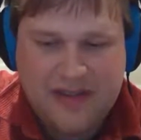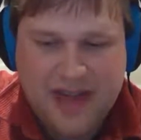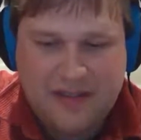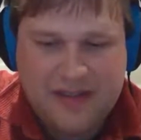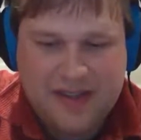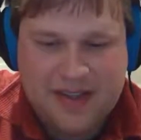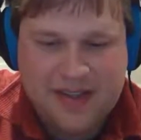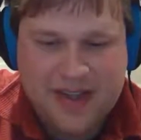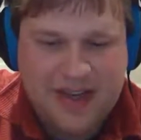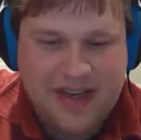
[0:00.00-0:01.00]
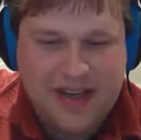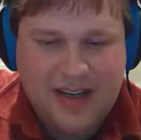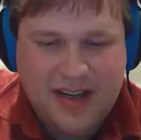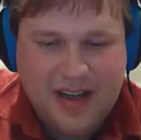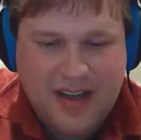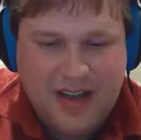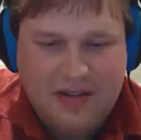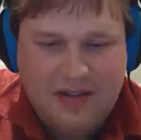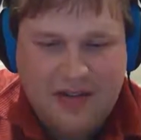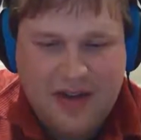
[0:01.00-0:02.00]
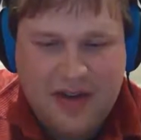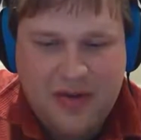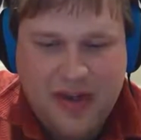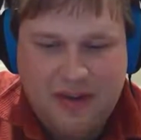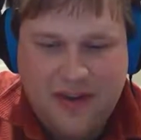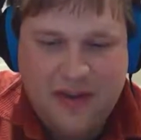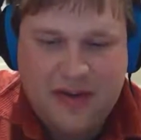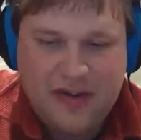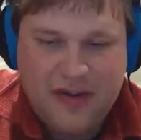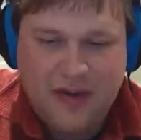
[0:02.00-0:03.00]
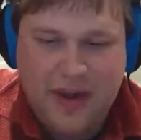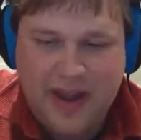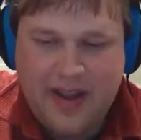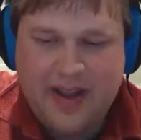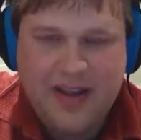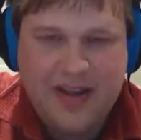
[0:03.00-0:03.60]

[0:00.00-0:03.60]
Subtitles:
steps that ascended from the newly found doorway